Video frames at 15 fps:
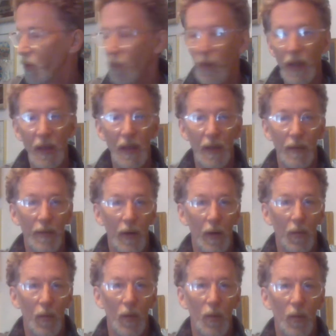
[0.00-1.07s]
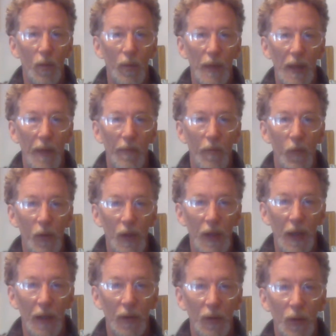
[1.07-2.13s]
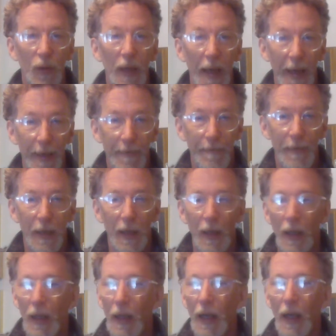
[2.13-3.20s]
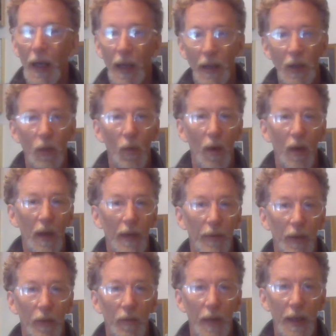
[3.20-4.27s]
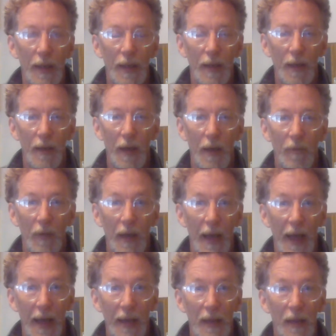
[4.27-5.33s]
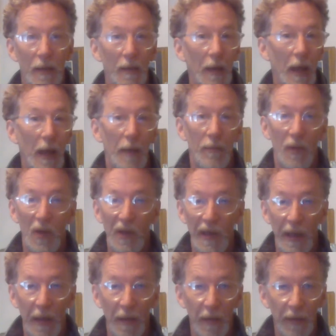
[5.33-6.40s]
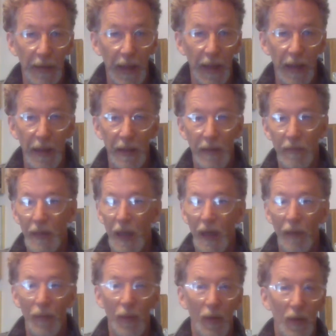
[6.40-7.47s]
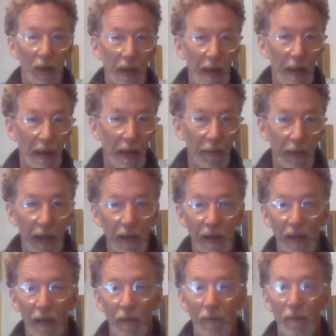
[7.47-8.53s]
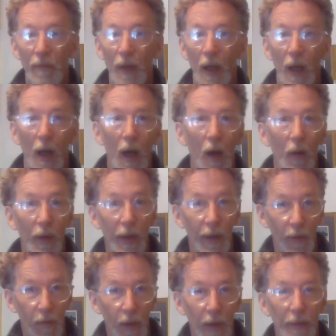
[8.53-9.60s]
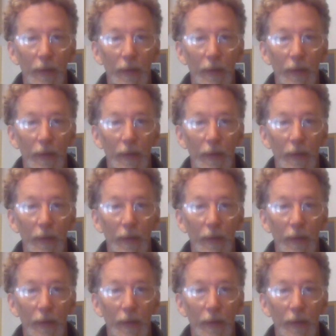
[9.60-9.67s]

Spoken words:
pieces of artwork will be up for sale today. And you all have a great Sunday. Relax. I'm cooking all day. I got up early. I made some. Oh, you know what?